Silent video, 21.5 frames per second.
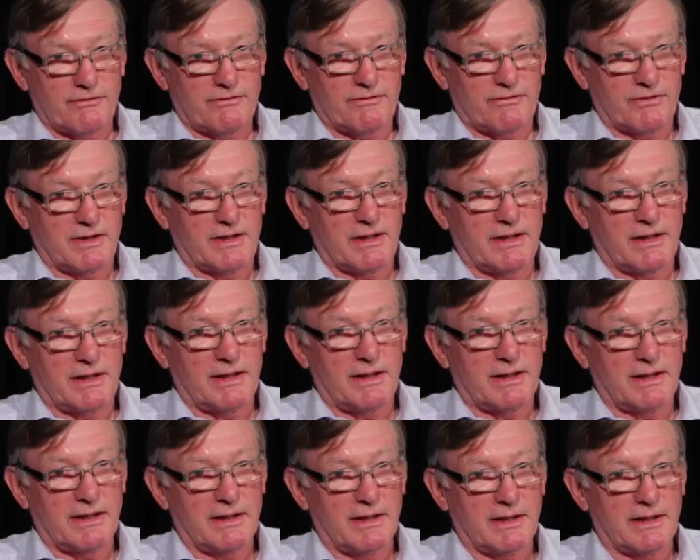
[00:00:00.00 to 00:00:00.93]
as the
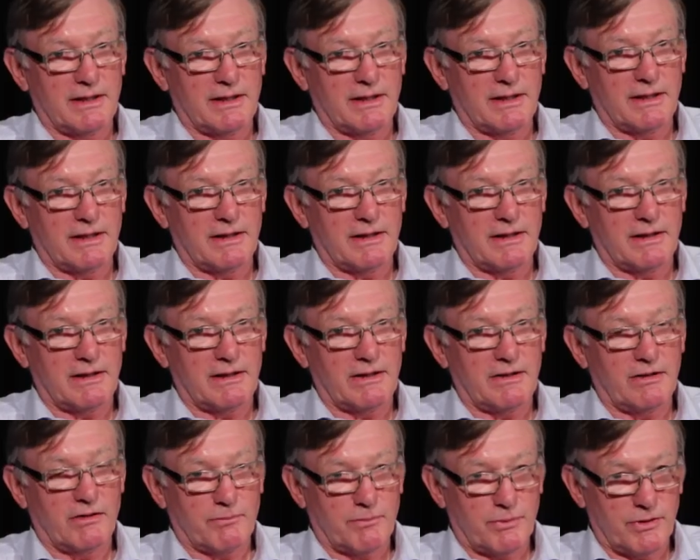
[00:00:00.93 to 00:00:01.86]

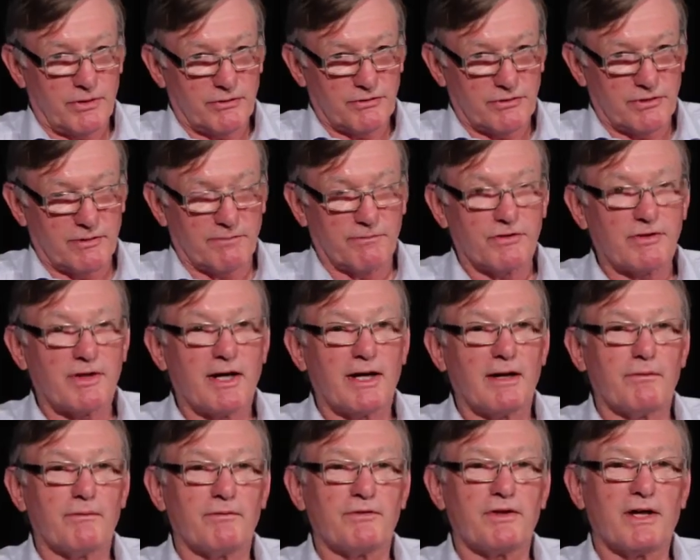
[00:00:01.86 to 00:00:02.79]
young person
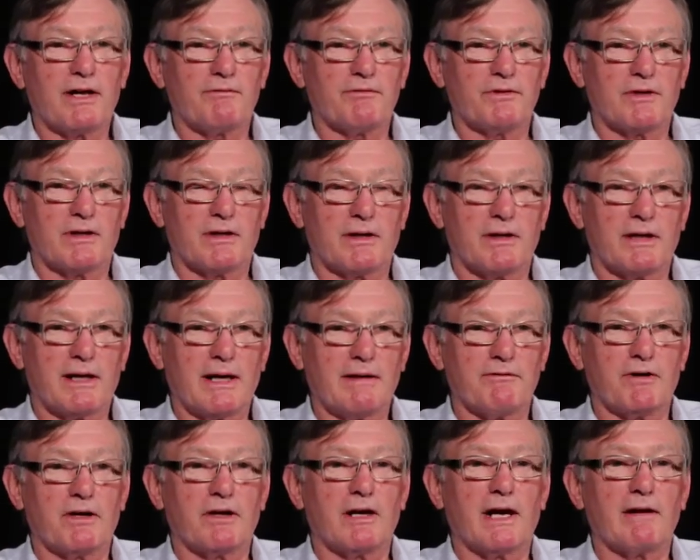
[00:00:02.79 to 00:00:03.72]
themselves having
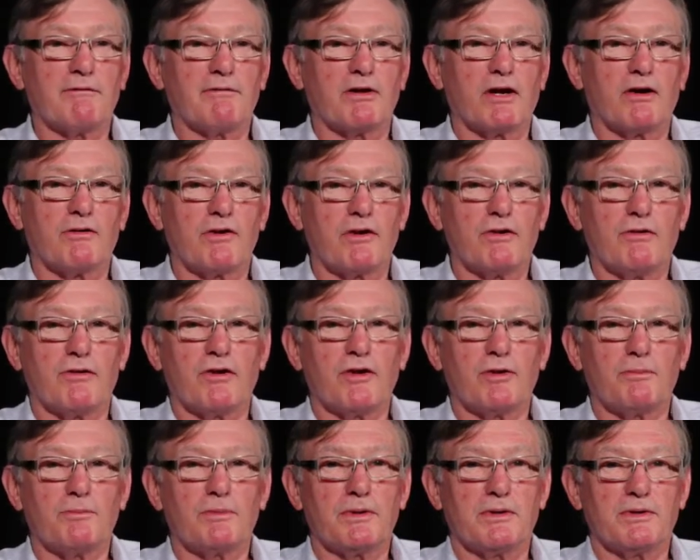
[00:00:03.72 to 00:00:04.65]

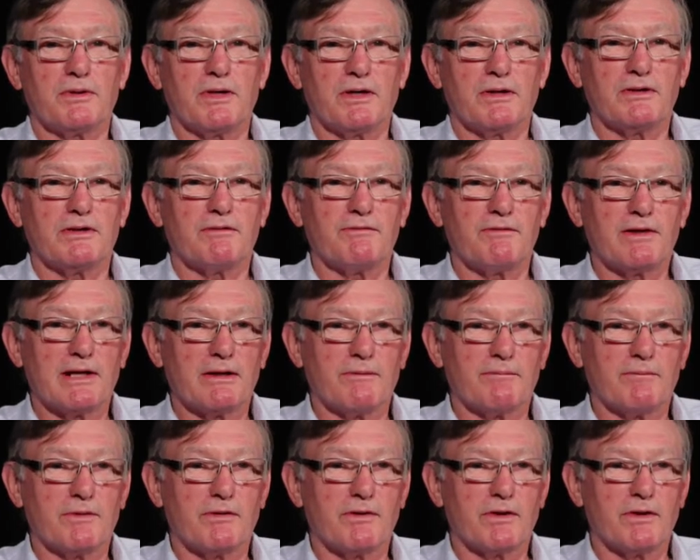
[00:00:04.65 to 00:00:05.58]
grown up and
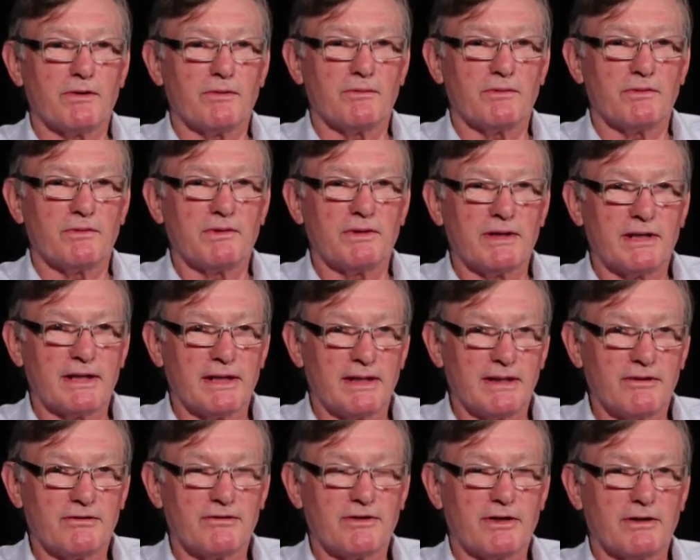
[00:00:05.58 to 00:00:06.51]
developed their own
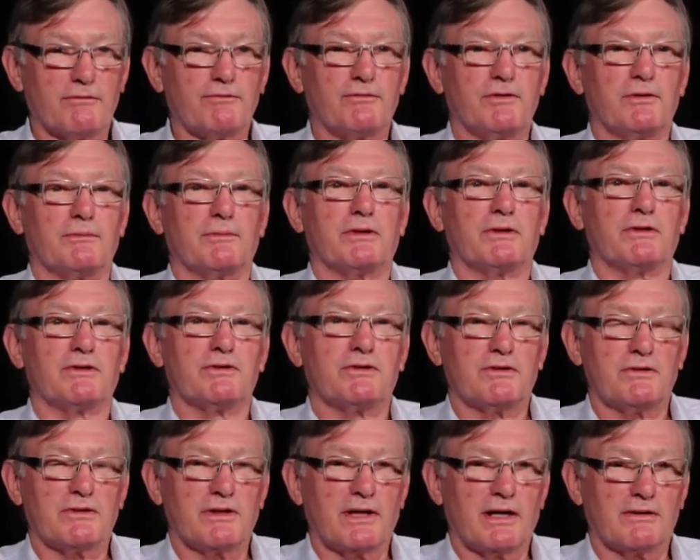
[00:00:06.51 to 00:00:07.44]
inner self-image,
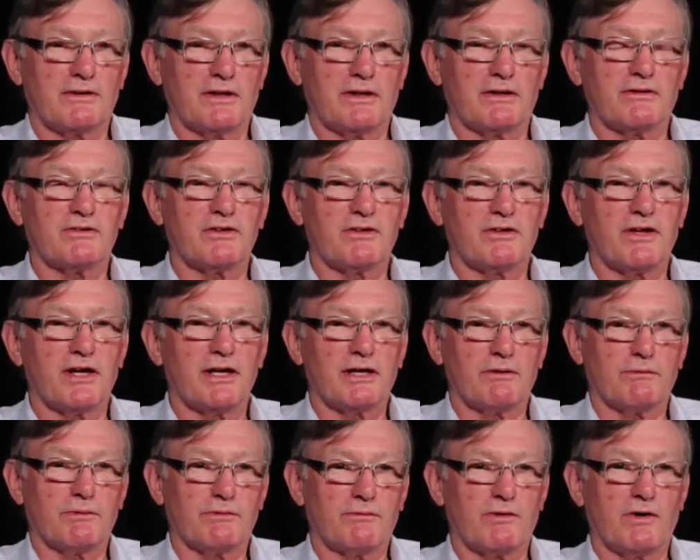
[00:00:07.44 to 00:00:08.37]
I think
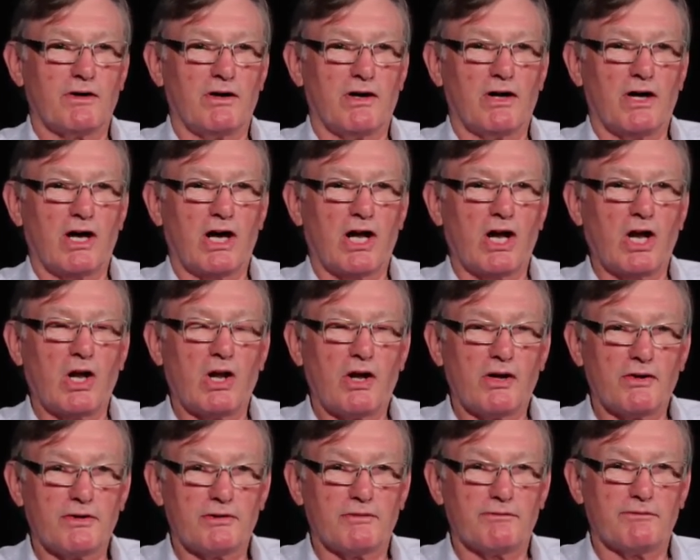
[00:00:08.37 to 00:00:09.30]
today we've got a
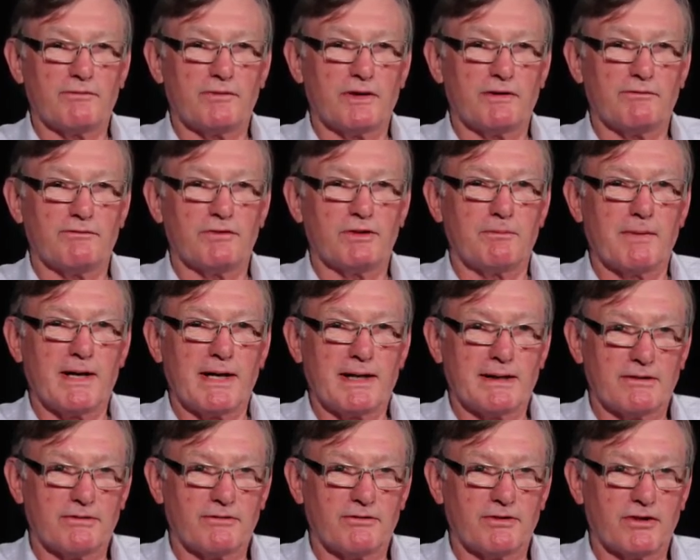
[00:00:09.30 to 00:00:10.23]
lot of
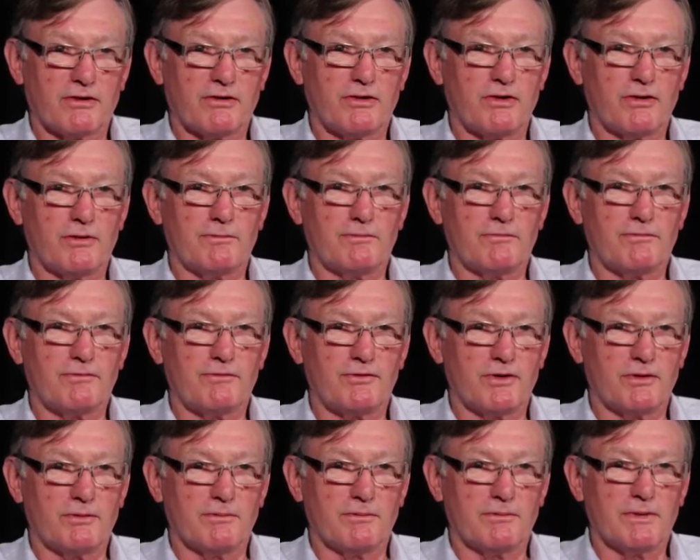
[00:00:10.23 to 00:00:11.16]
demands that come
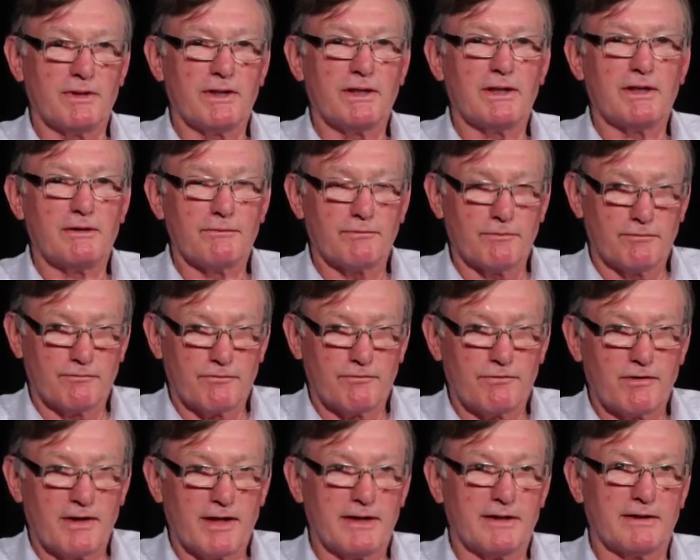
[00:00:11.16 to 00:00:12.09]
from
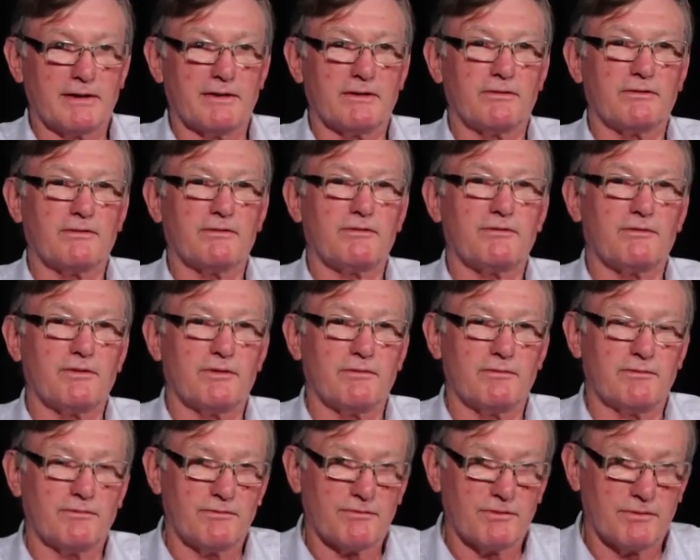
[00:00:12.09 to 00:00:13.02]
friends,
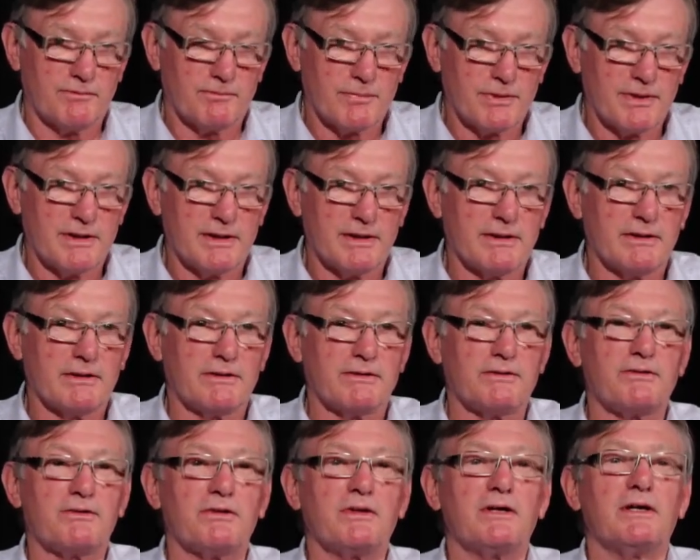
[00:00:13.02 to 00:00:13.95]
from
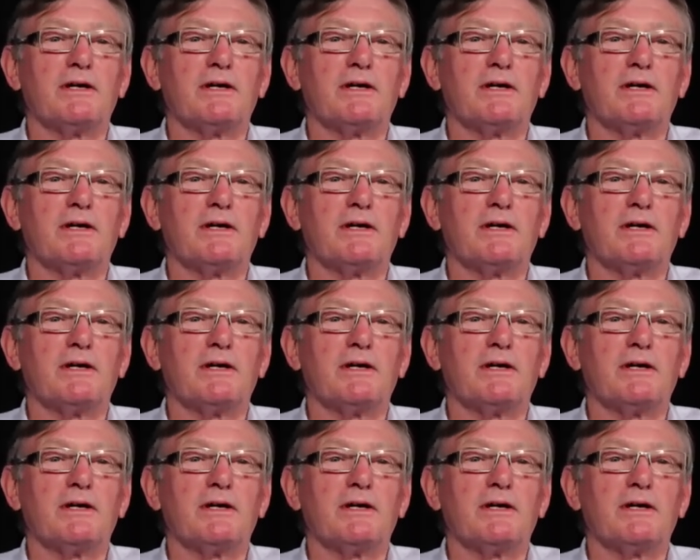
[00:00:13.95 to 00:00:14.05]
peers,